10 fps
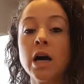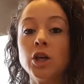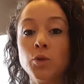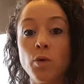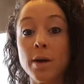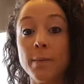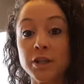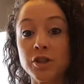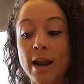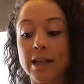you want to
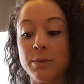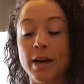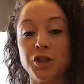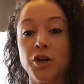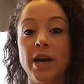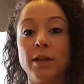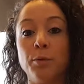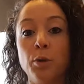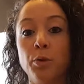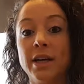measure that out to make sure you're getting the
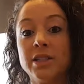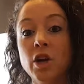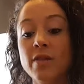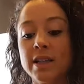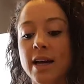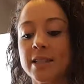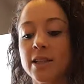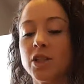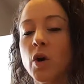appropriate serving sizes.